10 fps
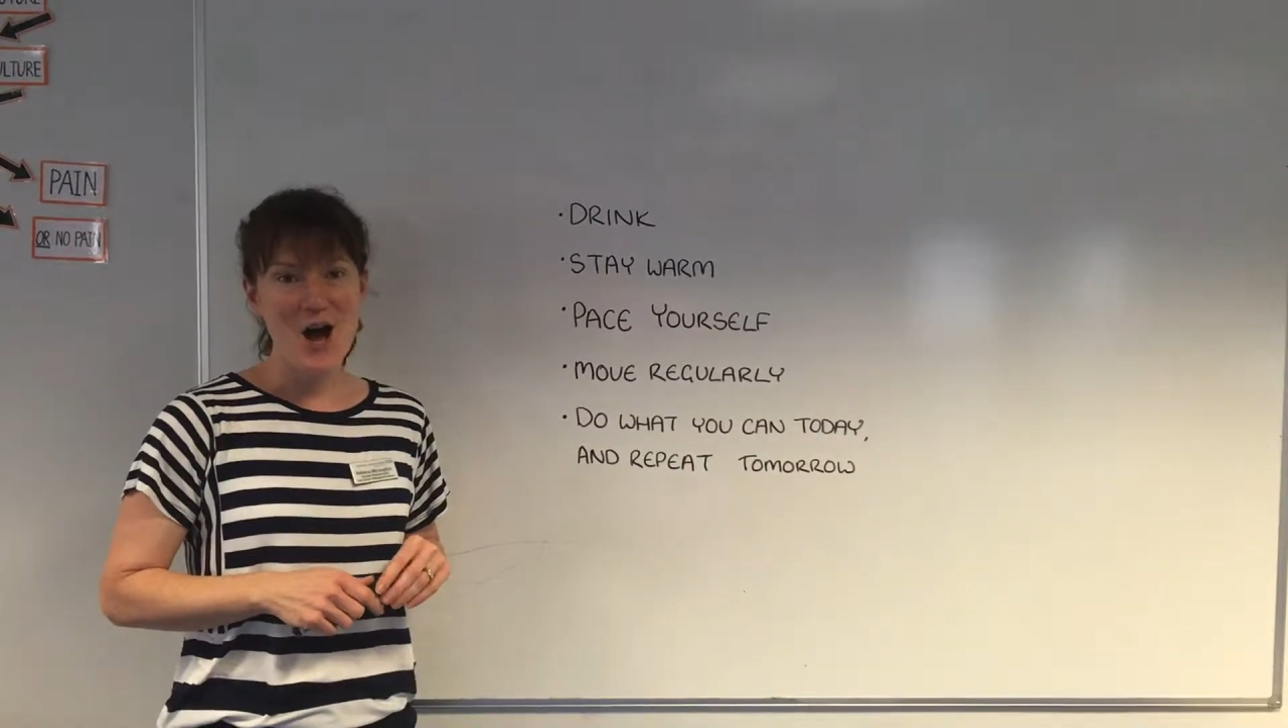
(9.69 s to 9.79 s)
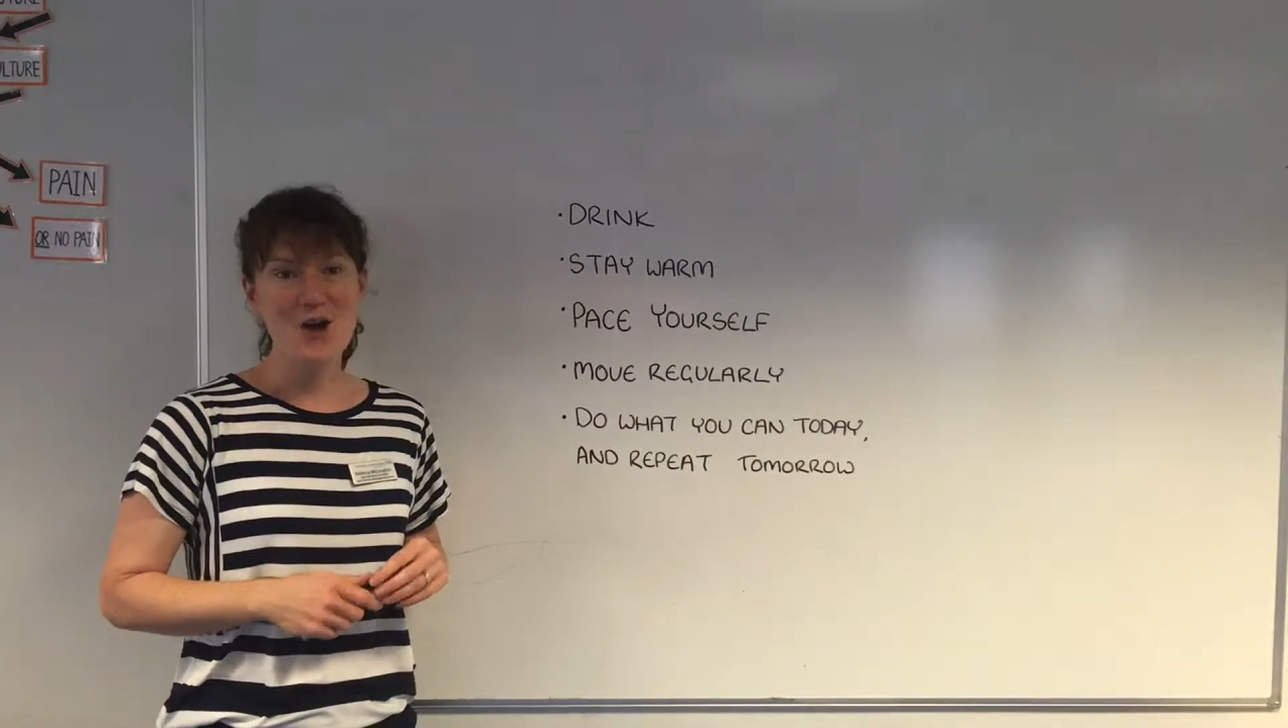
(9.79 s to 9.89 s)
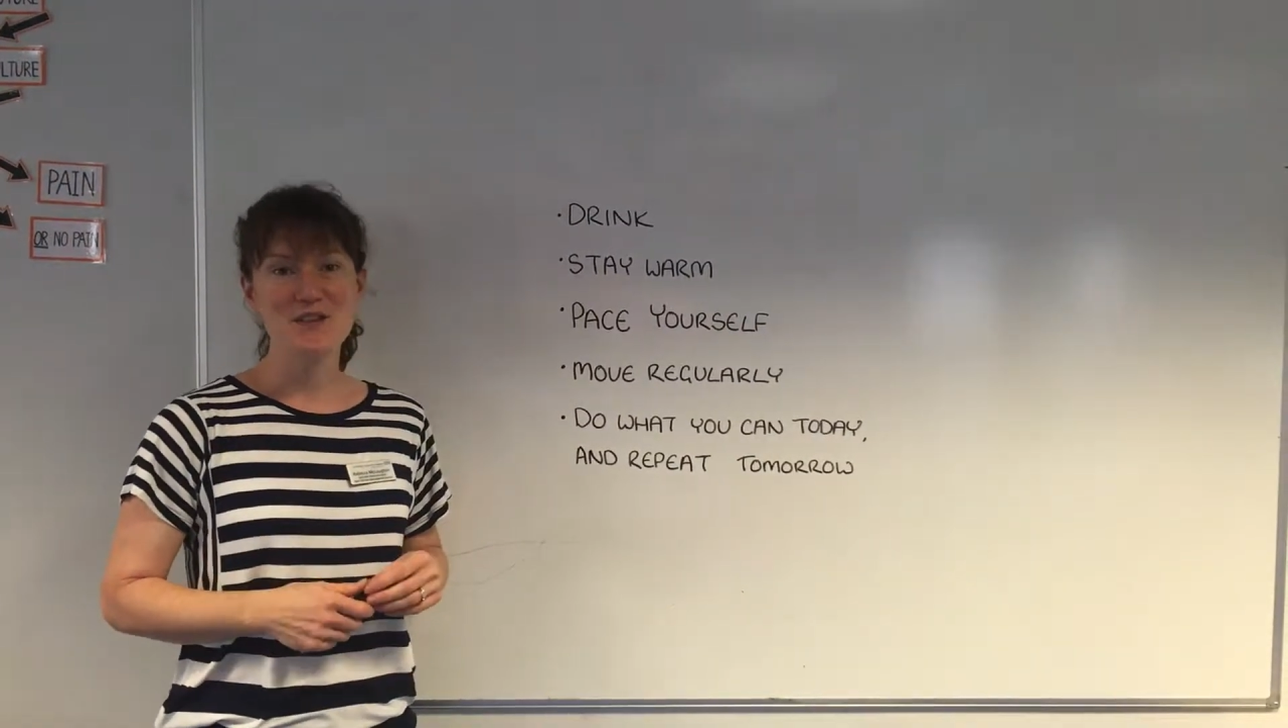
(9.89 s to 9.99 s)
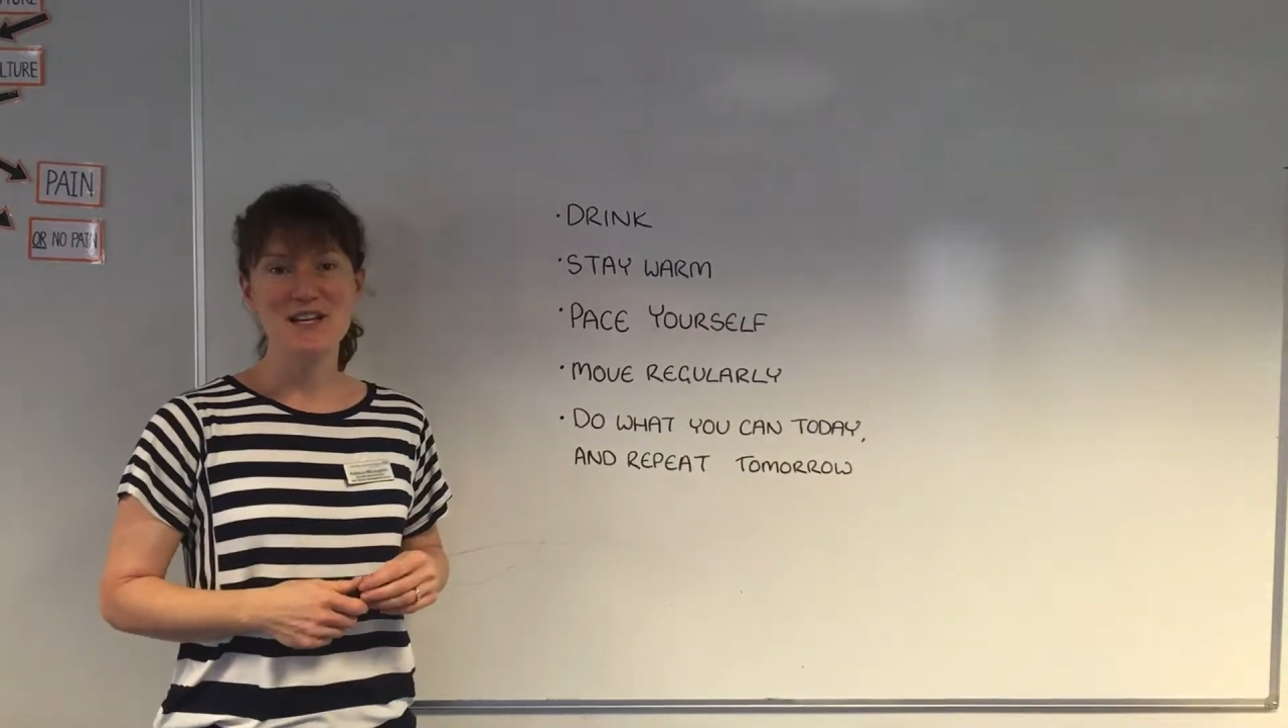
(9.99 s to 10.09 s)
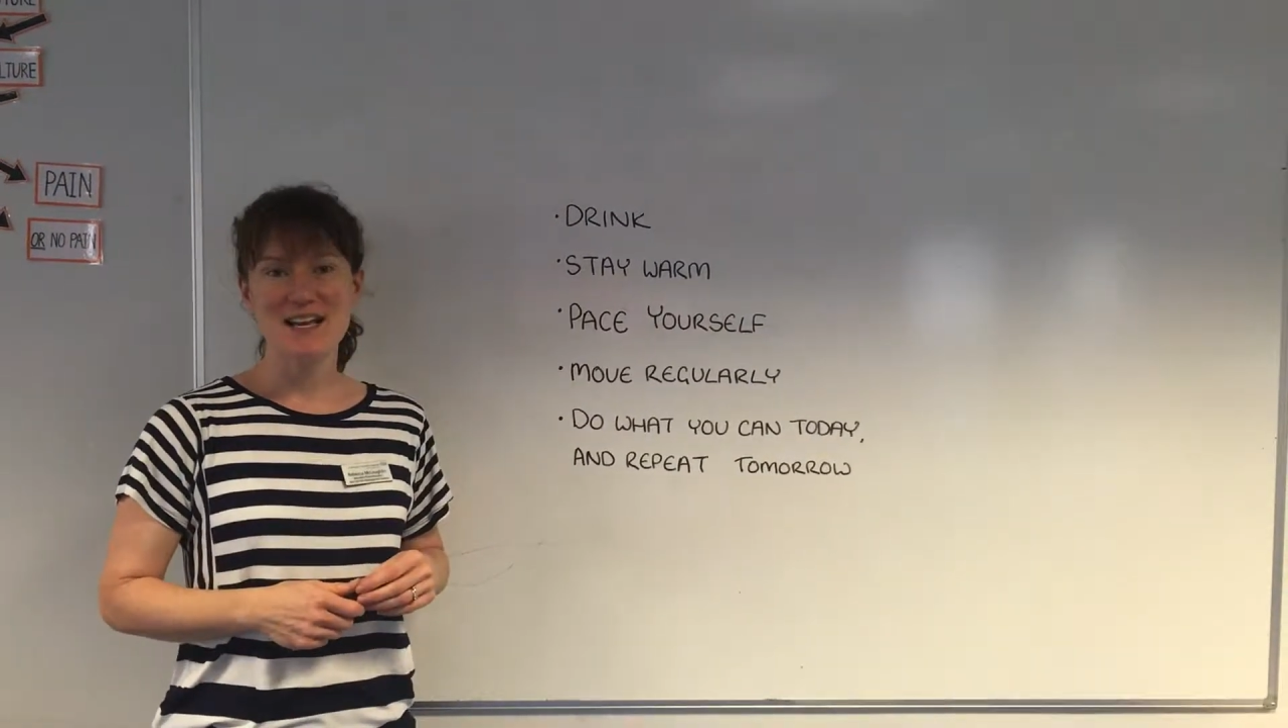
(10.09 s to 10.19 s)

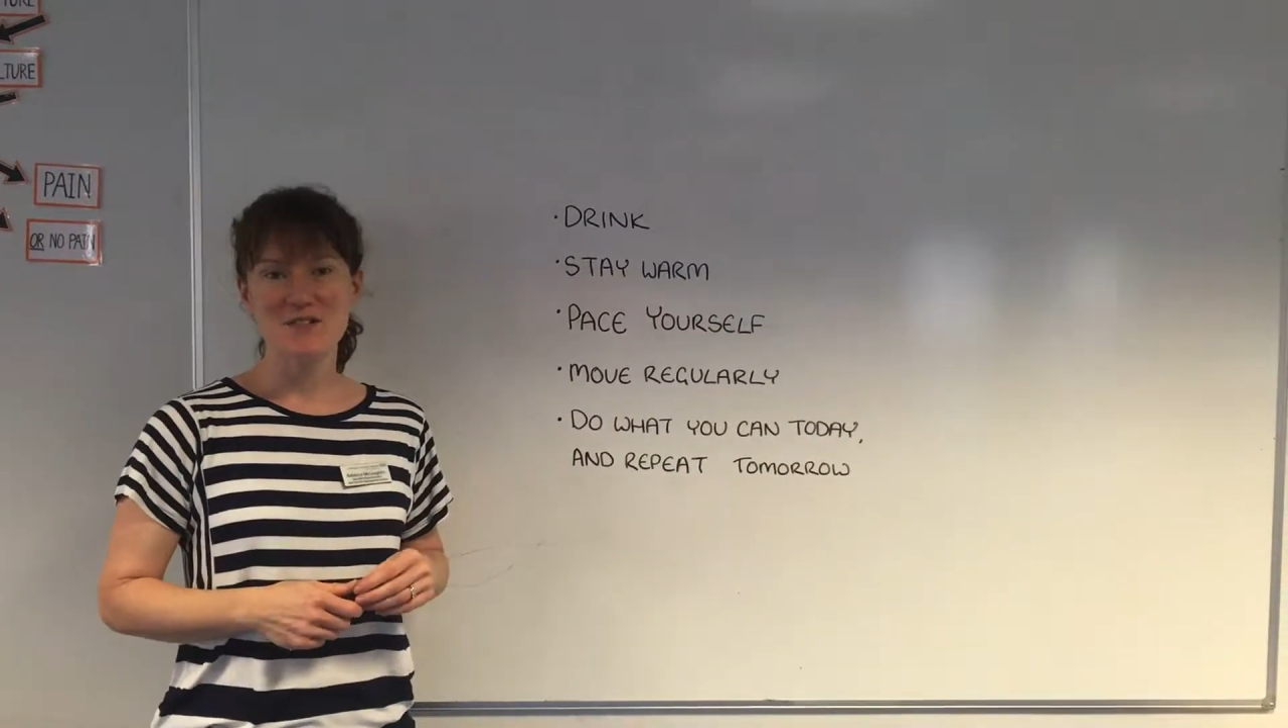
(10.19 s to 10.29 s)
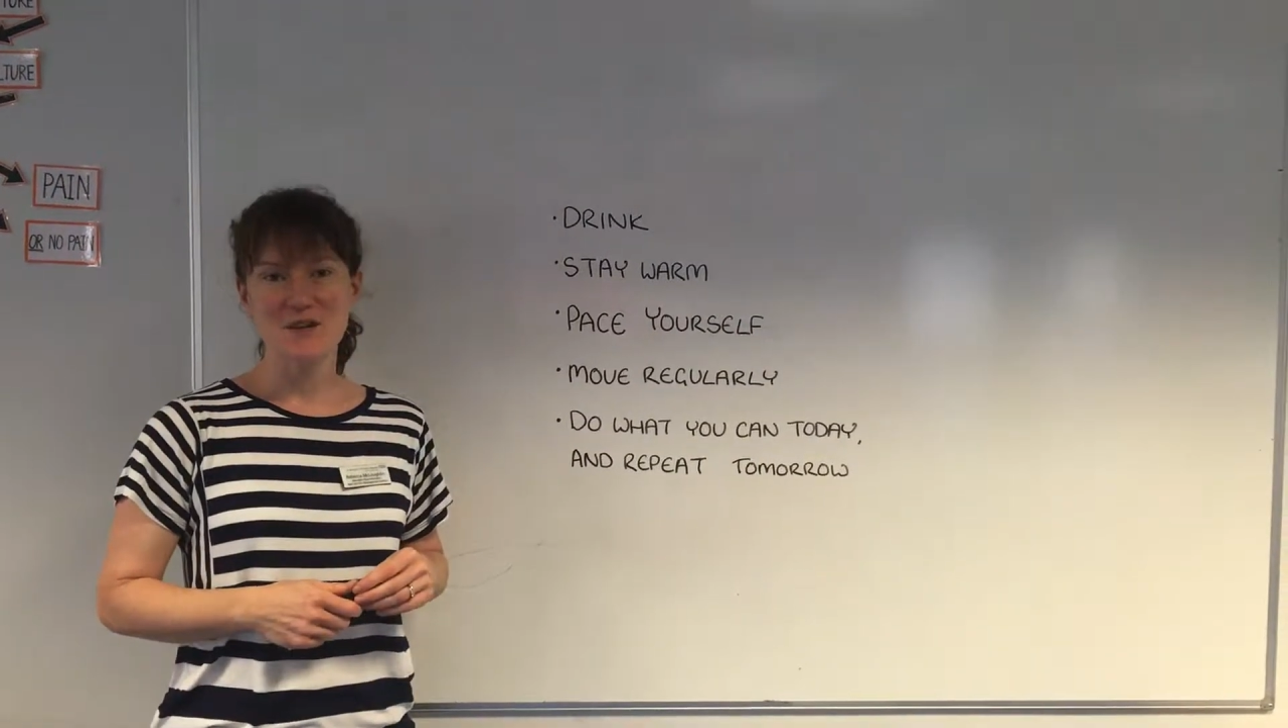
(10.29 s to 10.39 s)
Over the next